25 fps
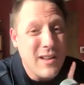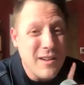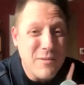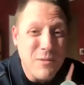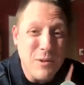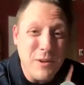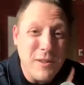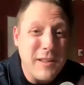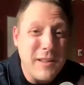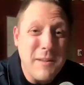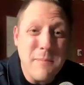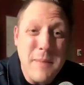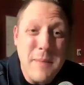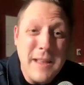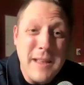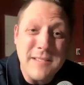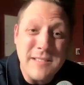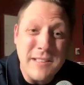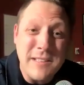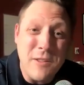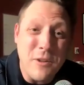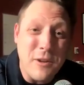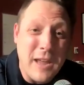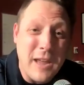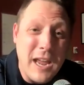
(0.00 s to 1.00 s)
really
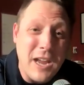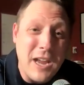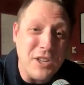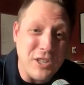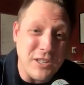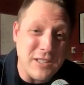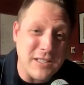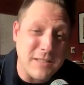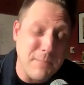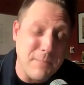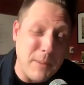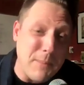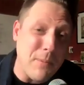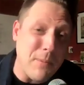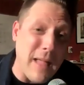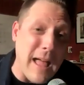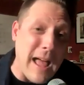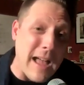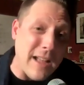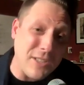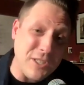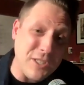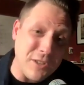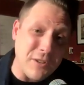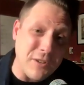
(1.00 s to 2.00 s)
amazing locations. People
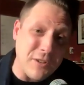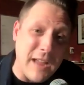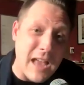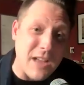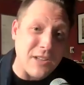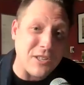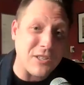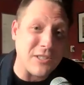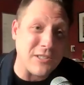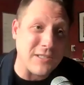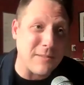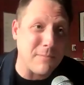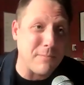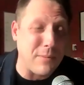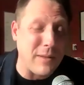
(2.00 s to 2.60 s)
hide geocaches in